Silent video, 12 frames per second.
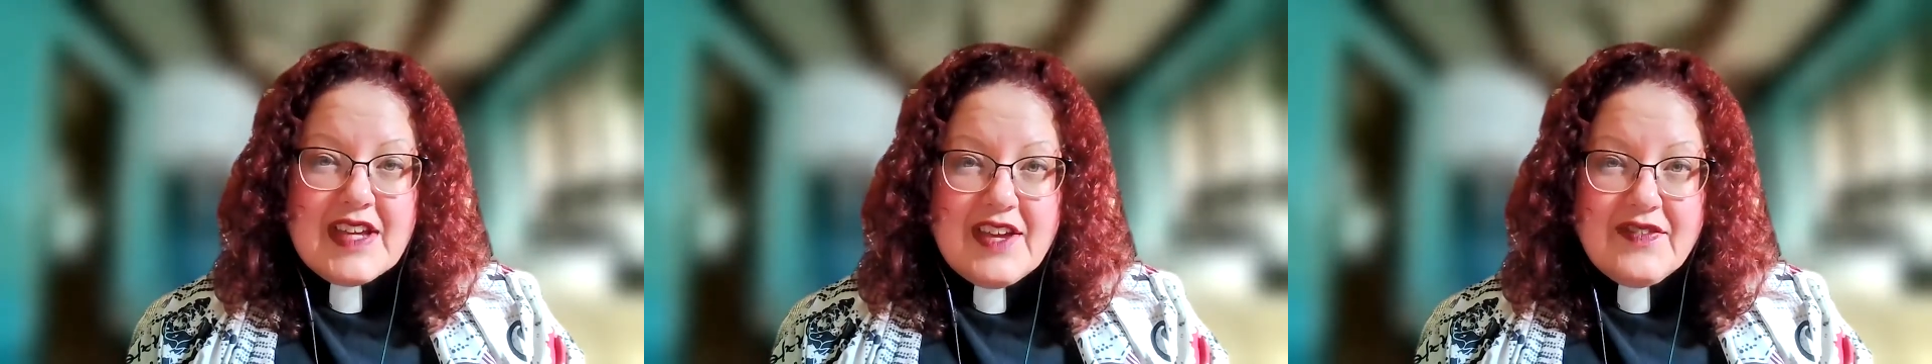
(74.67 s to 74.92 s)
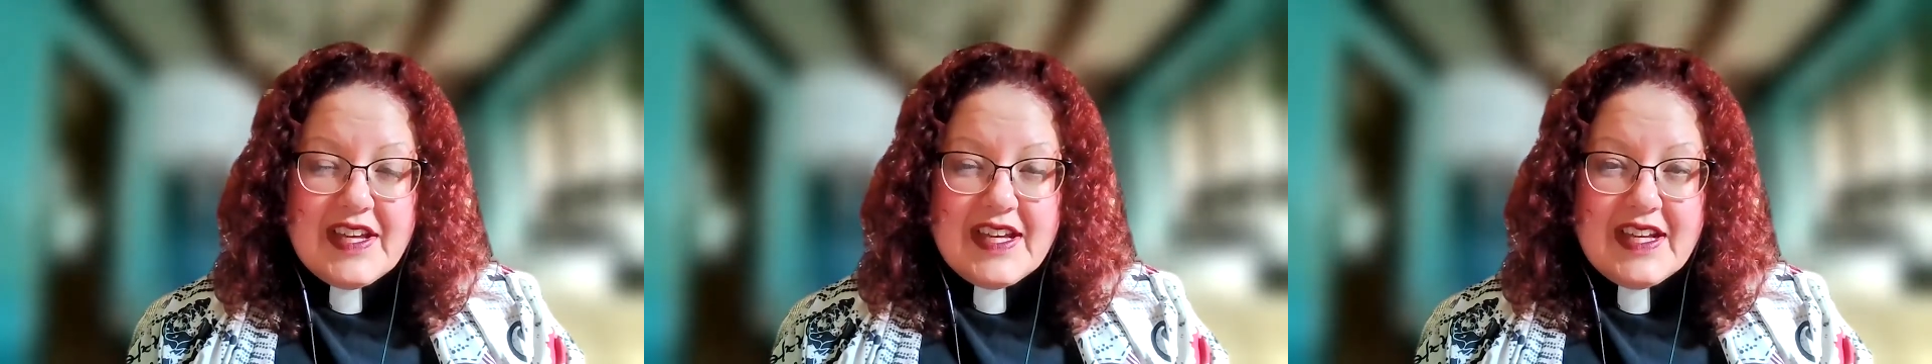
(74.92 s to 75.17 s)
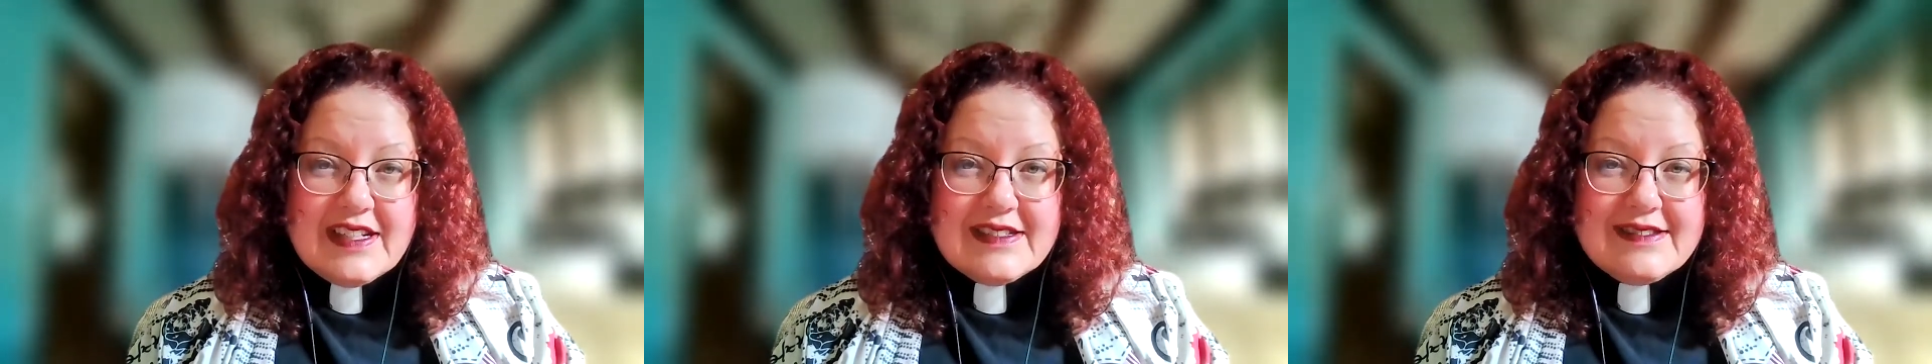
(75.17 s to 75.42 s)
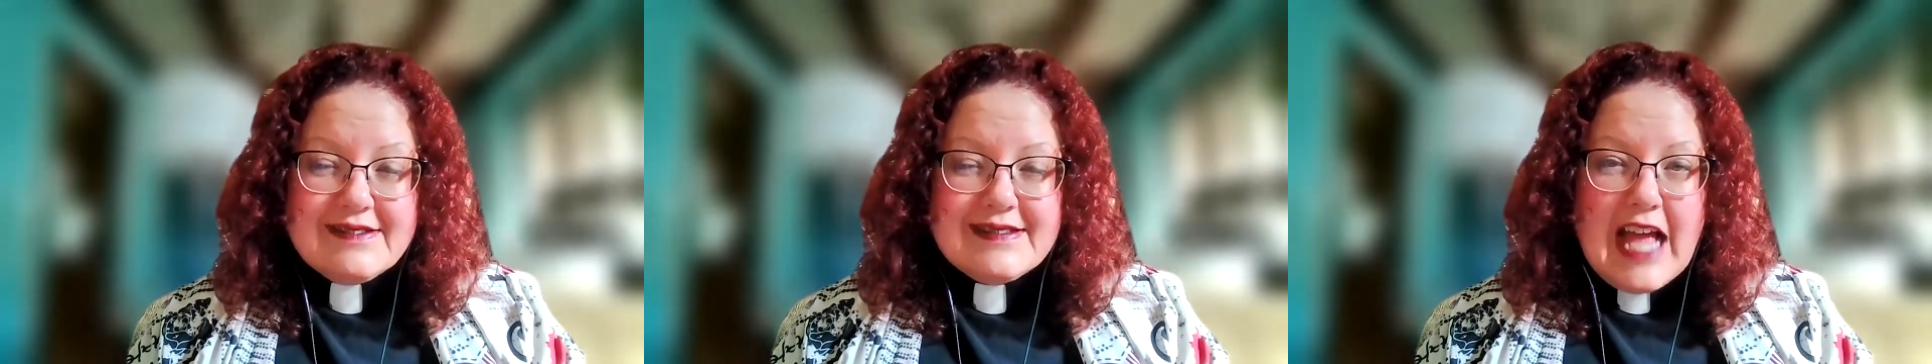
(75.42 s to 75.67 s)
giving.
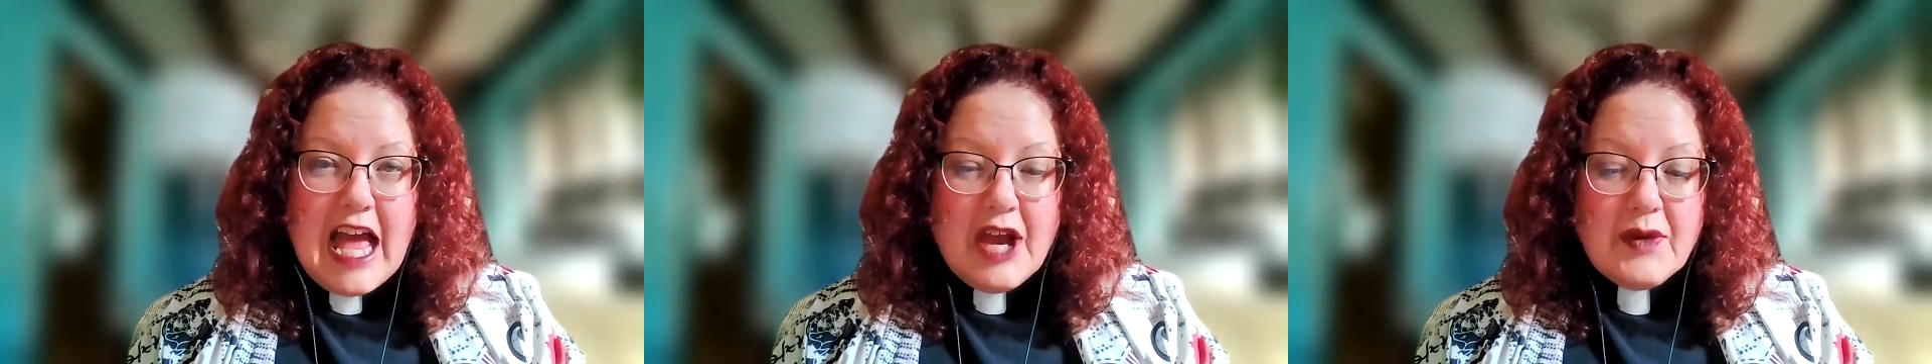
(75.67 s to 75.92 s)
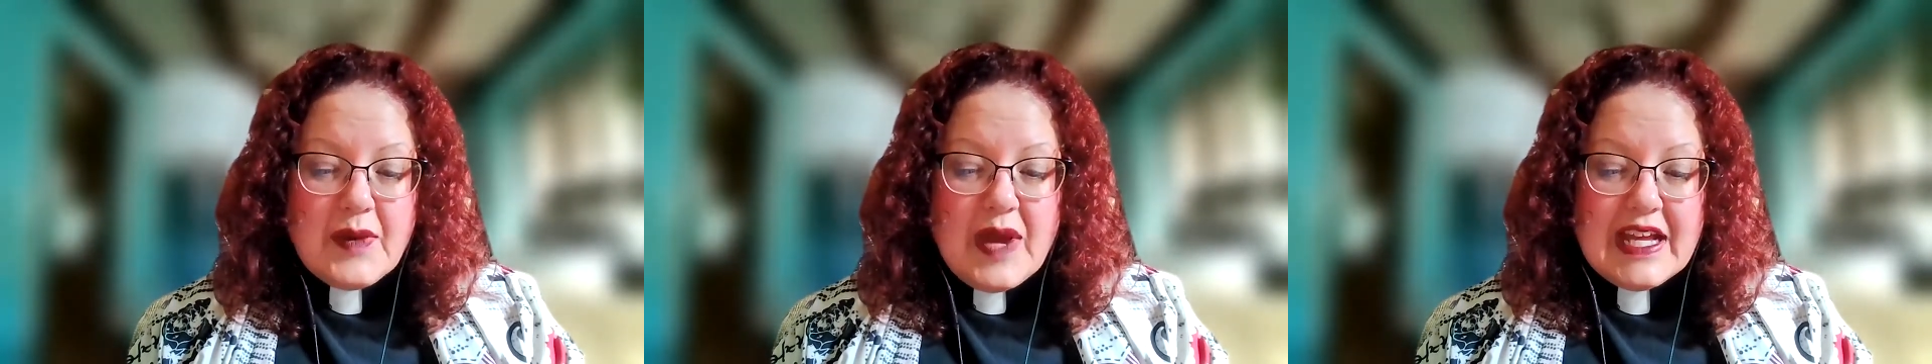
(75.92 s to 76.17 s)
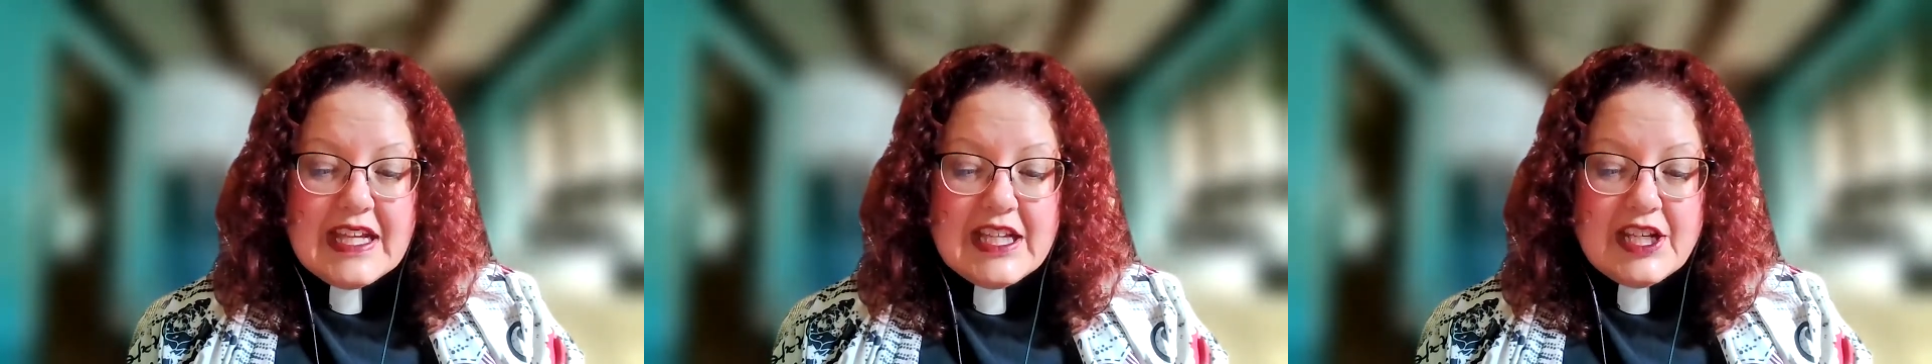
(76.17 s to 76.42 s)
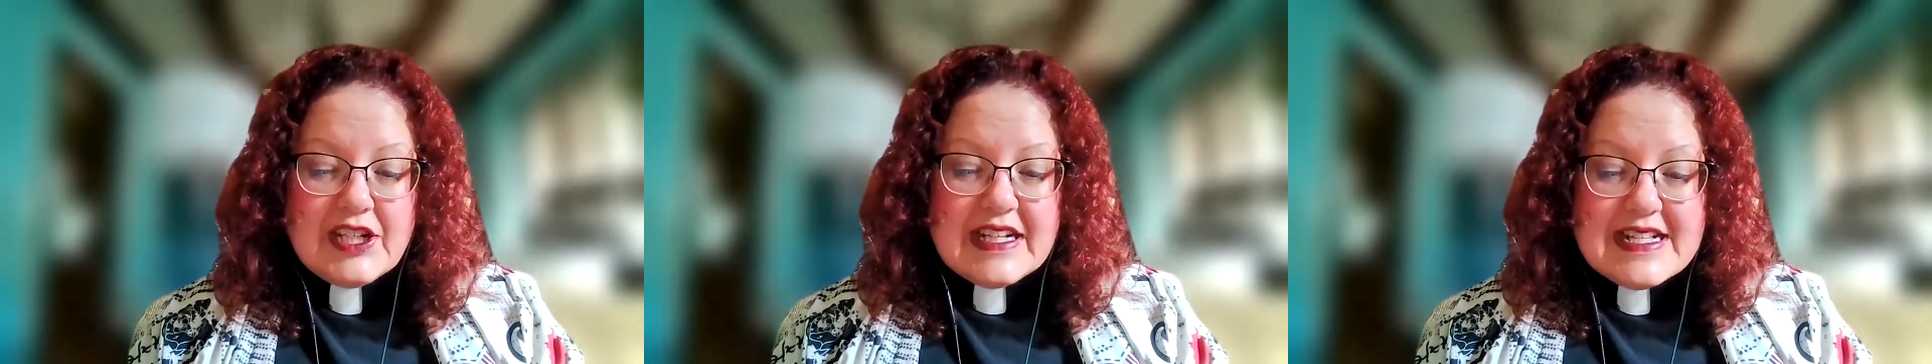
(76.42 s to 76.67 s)
How
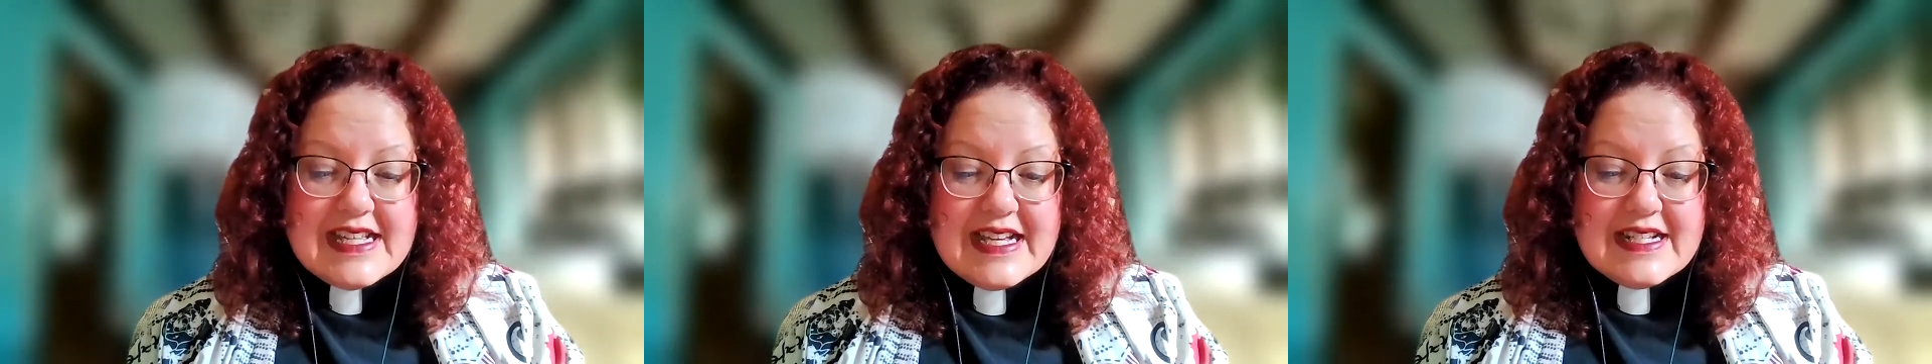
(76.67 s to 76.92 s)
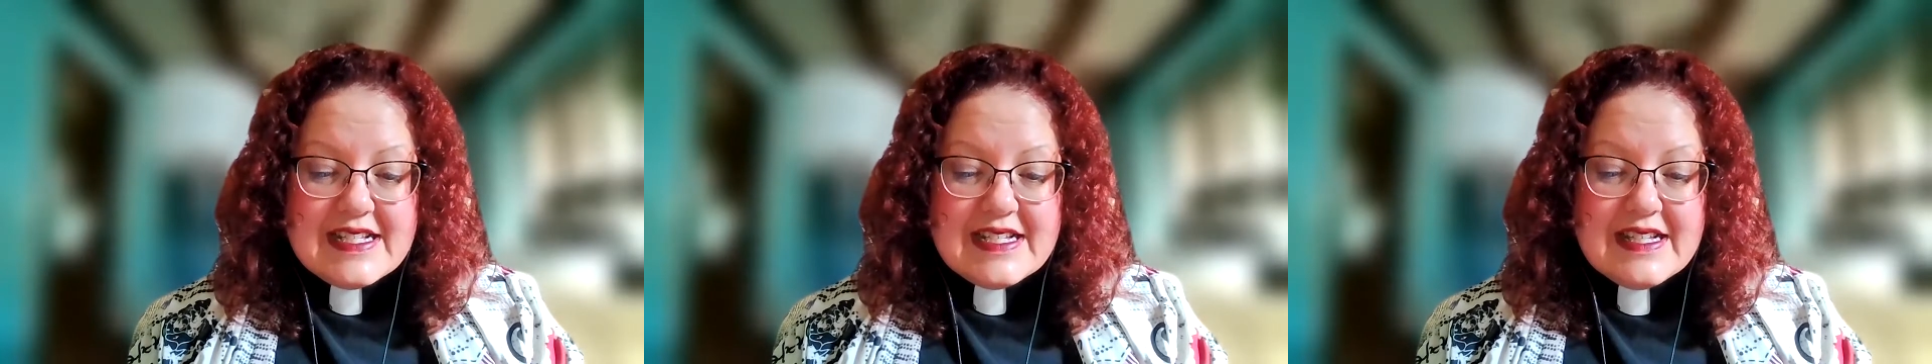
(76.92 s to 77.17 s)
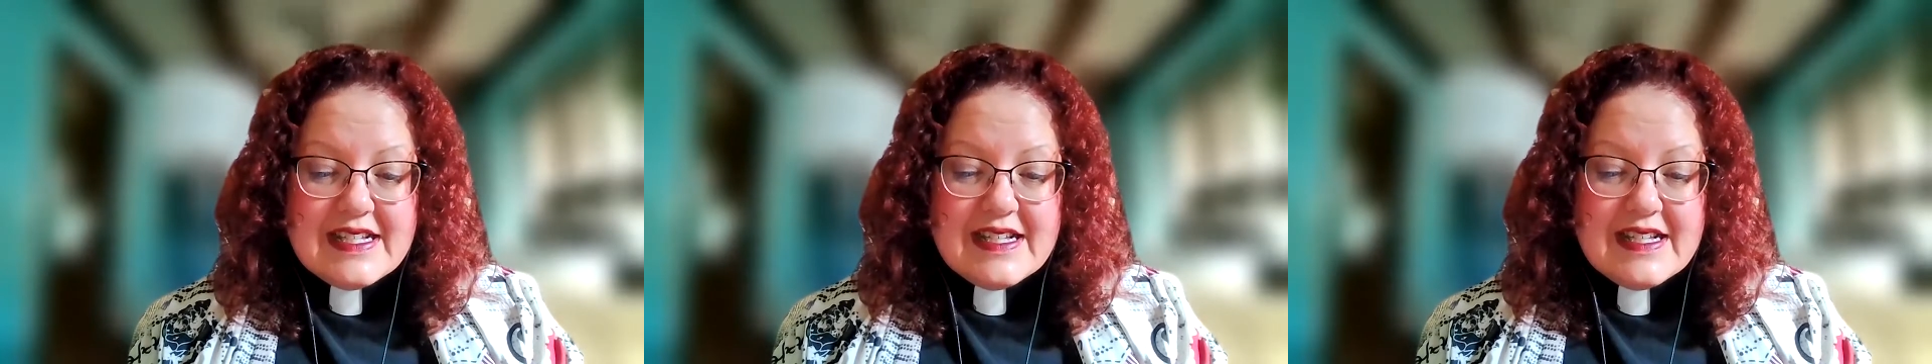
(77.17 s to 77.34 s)
regular is it?